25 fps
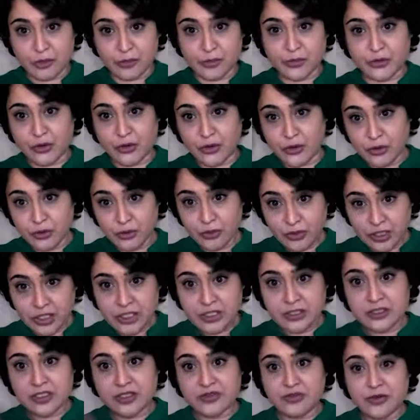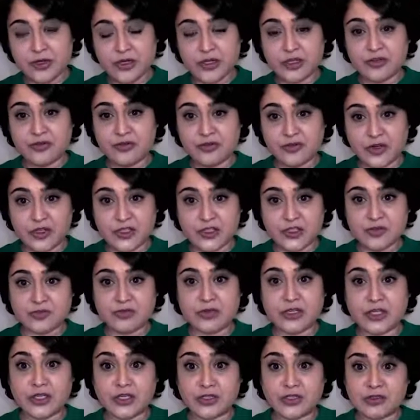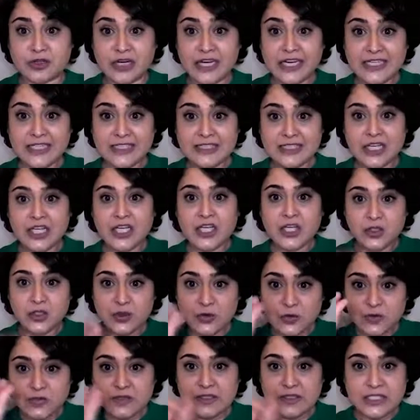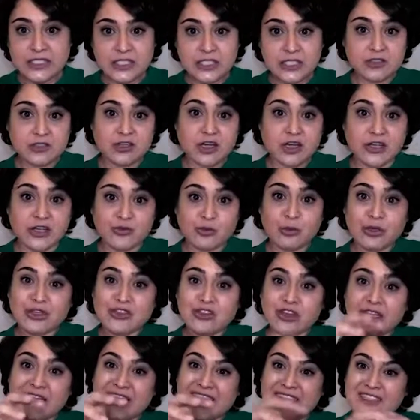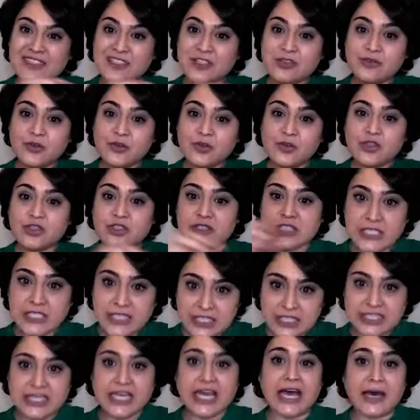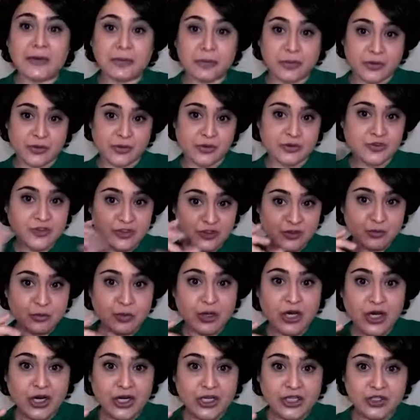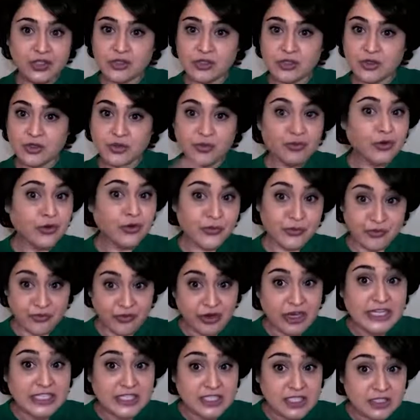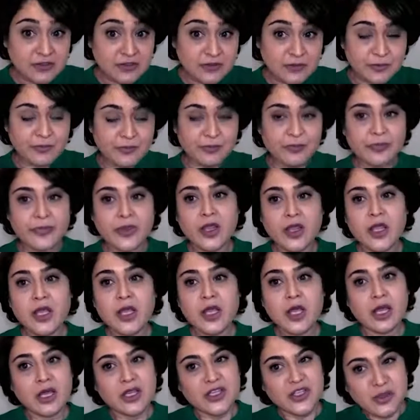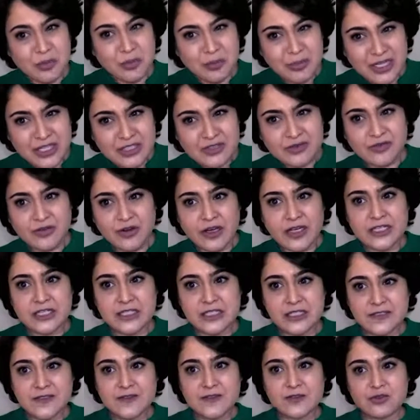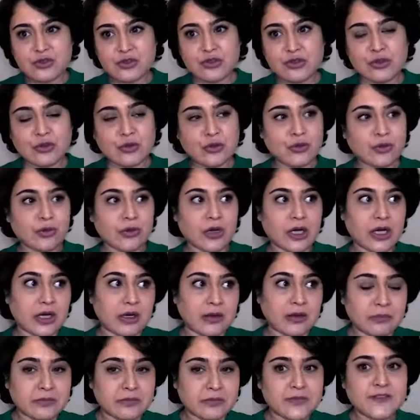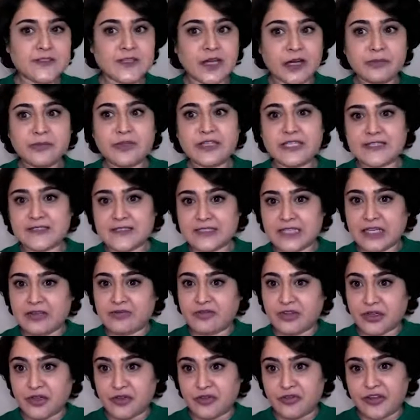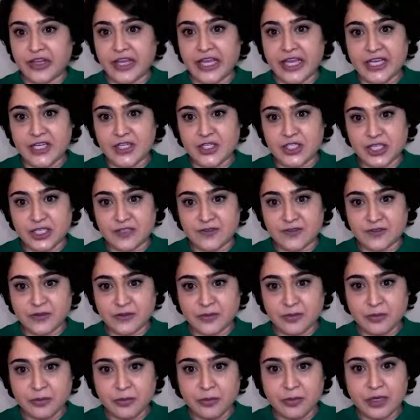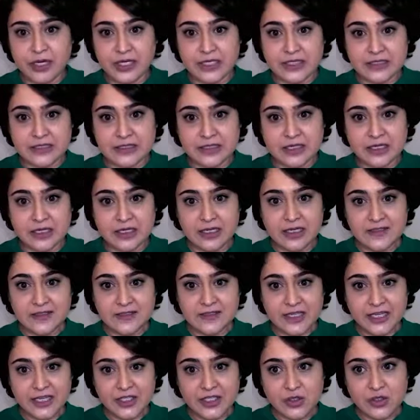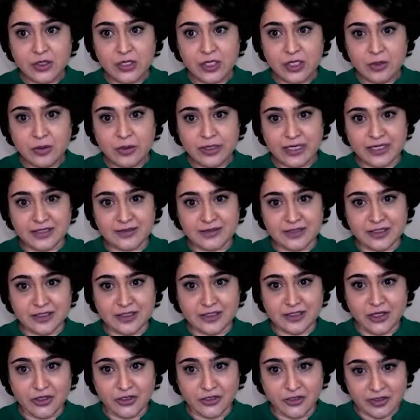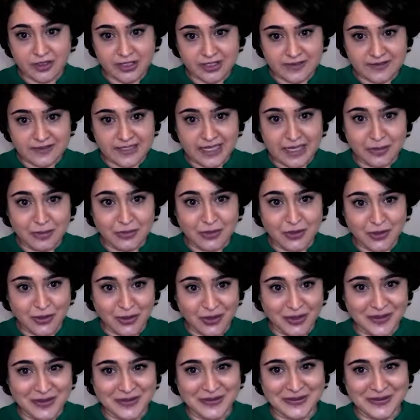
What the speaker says: row, the very first one on right, you see the dot, but unless if you decap this part, you won't find it. You might find this through some test and verifications, but let's actually look at another example.